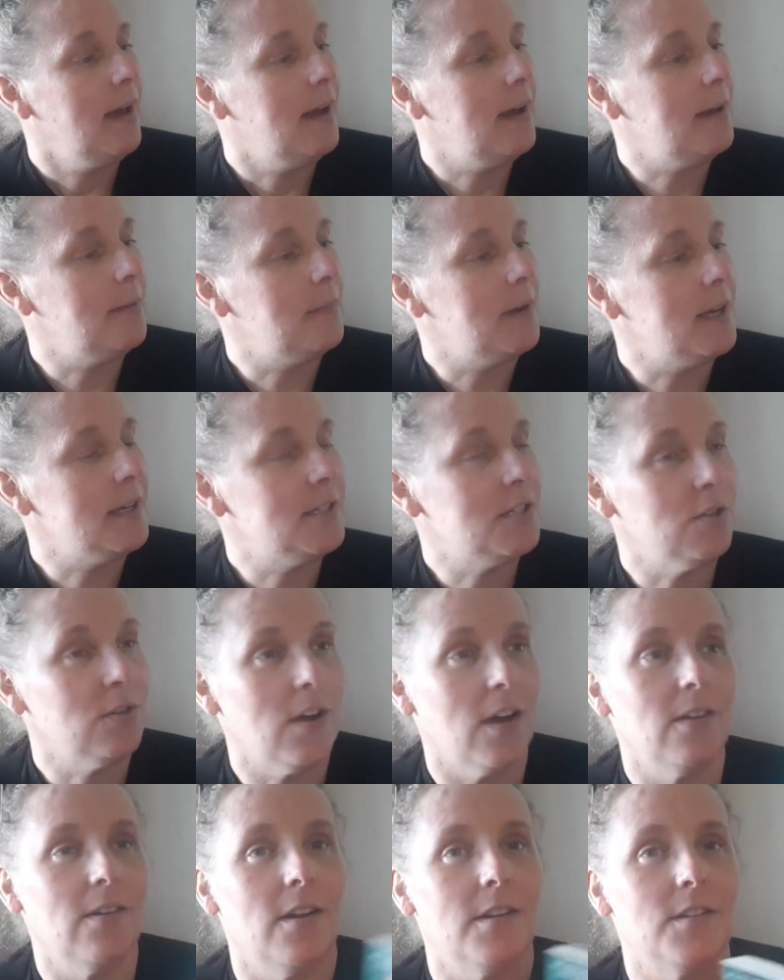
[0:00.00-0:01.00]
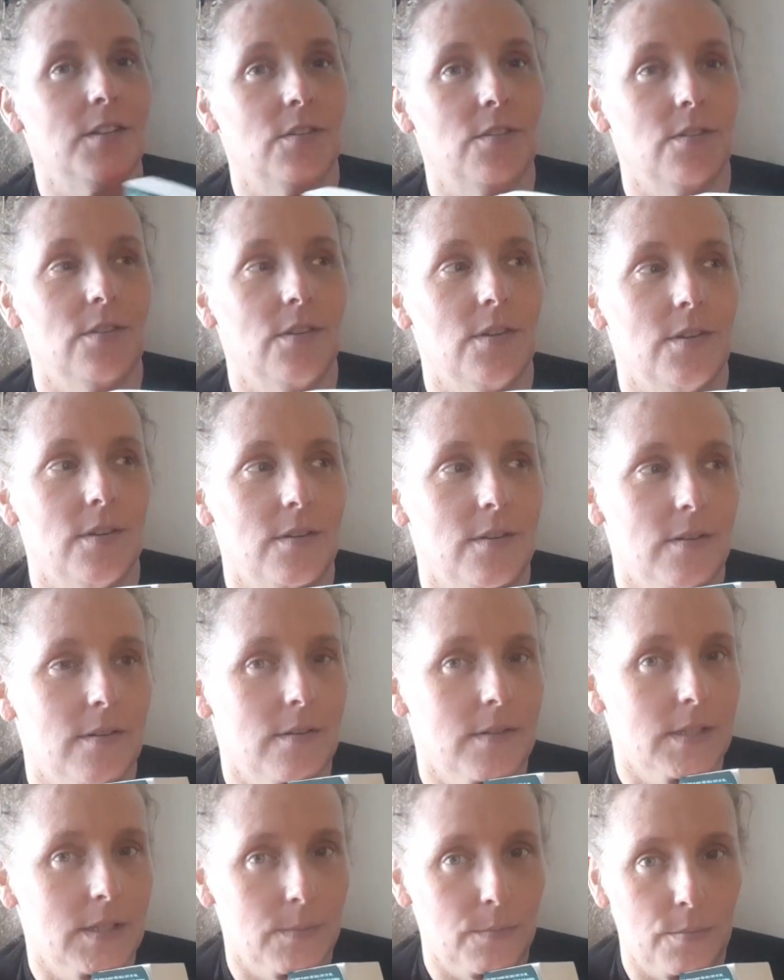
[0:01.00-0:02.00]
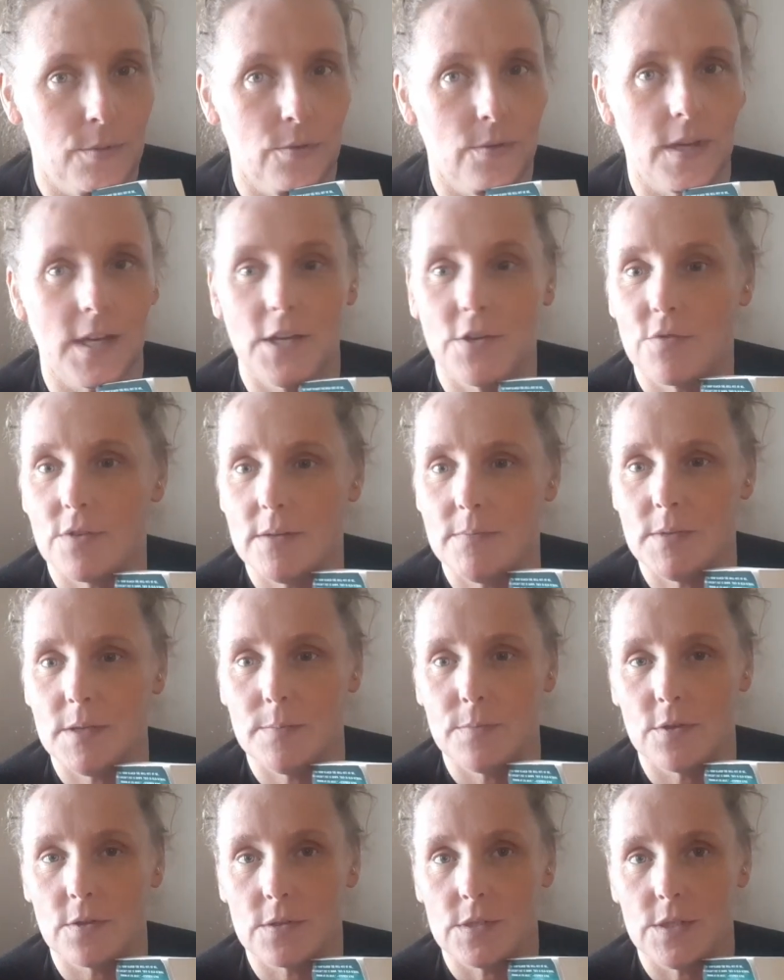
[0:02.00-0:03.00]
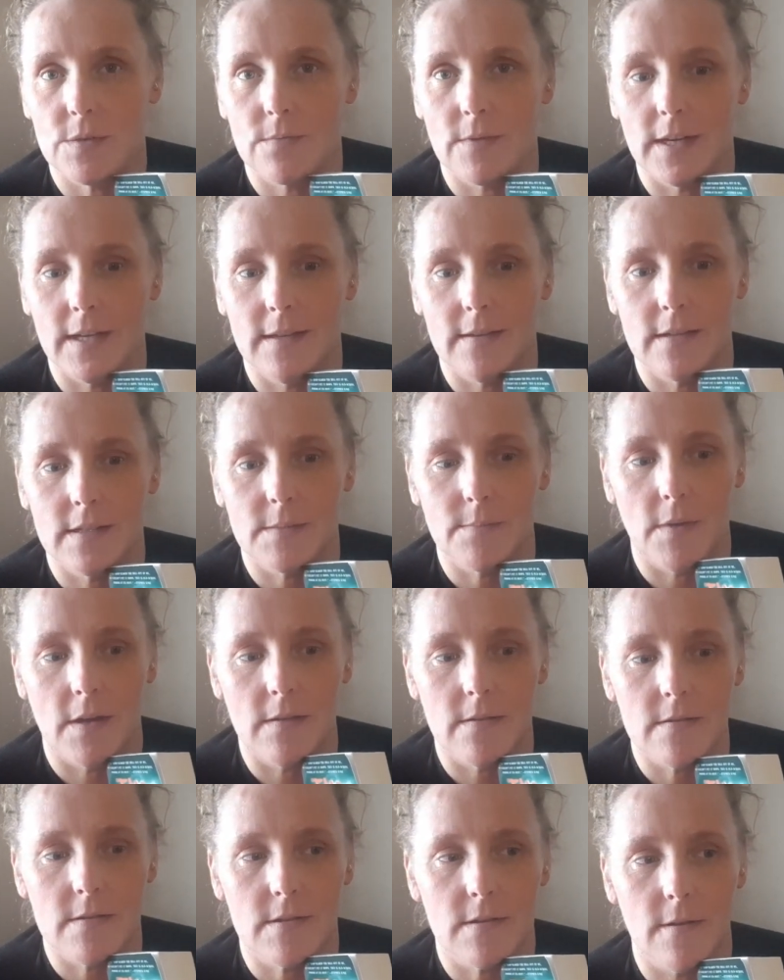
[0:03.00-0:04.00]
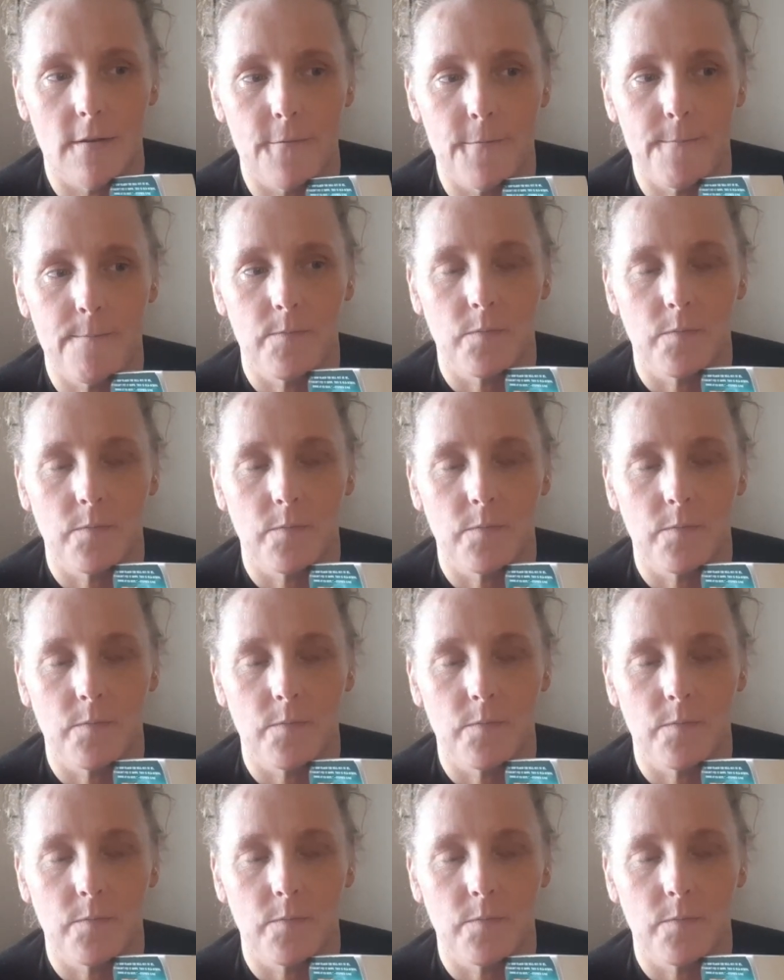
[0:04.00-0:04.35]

I still got lots of good spooky, creepy books to read this month, so